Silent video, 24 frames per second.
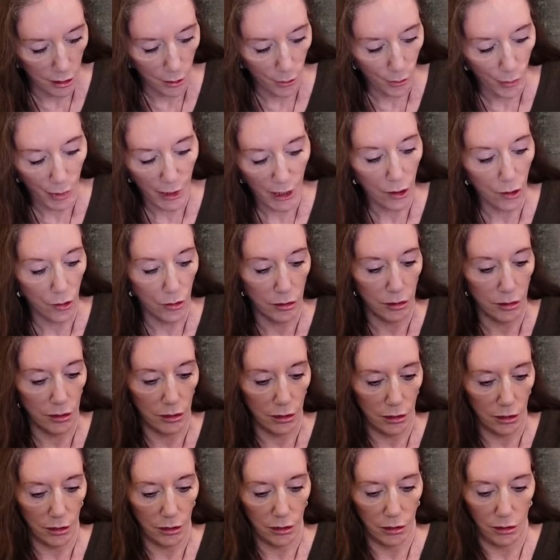
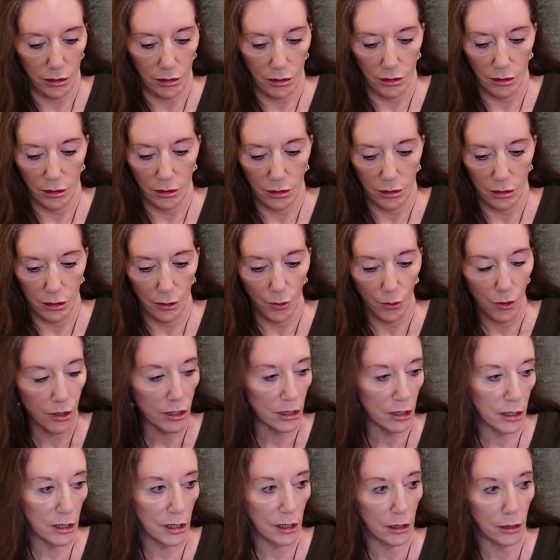beyond what
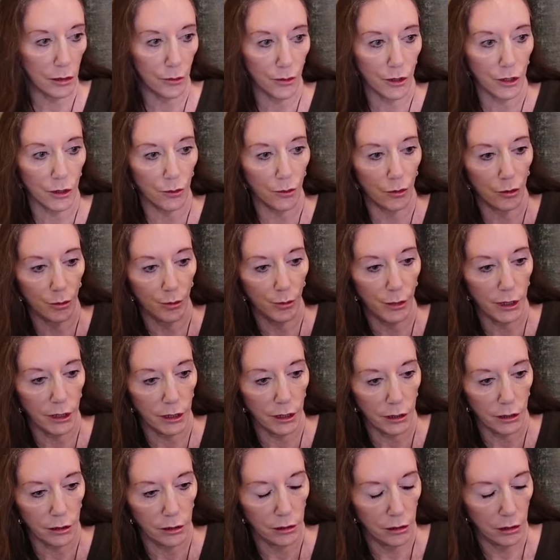I hoped it would
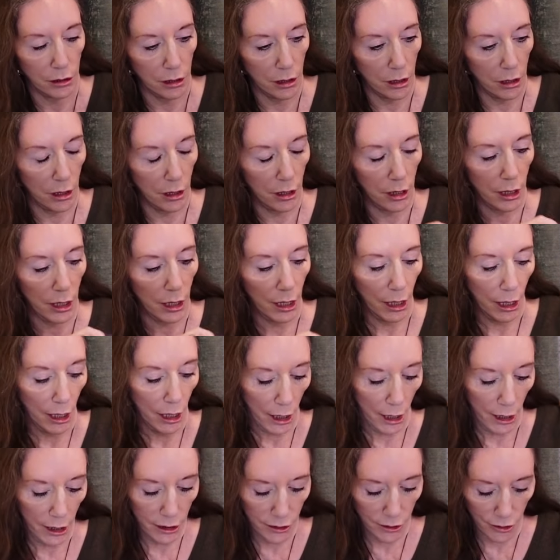be.
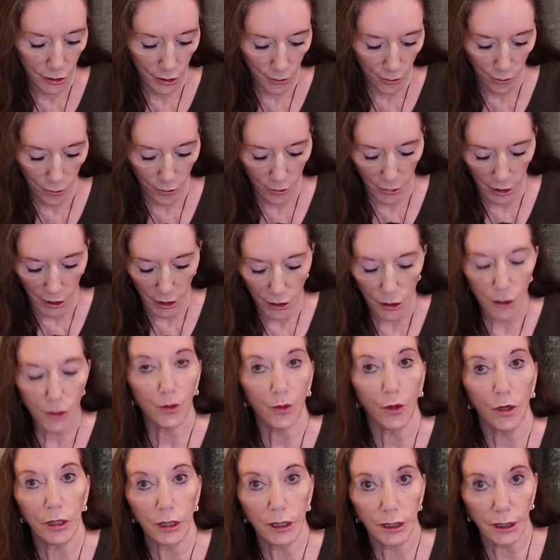It's
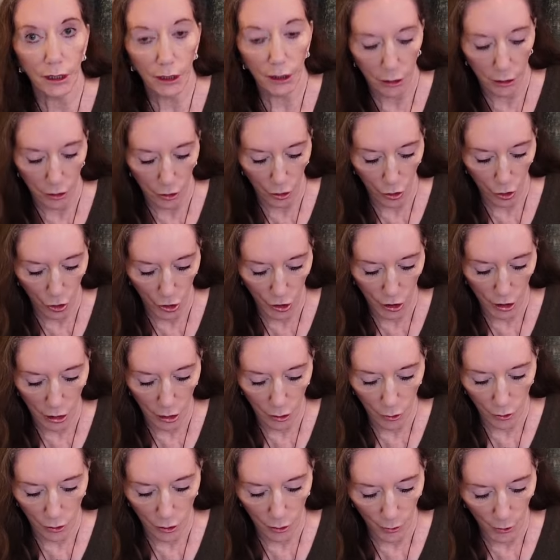quite large,
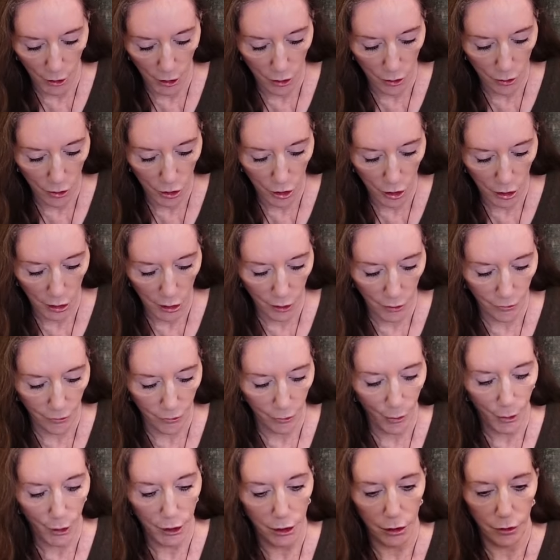so I'm going to have a
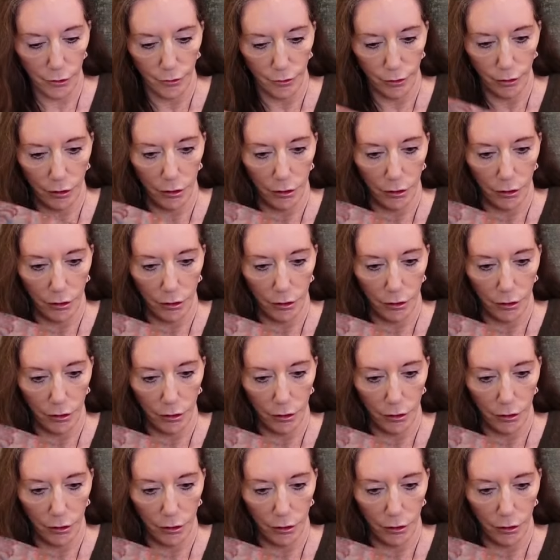bit of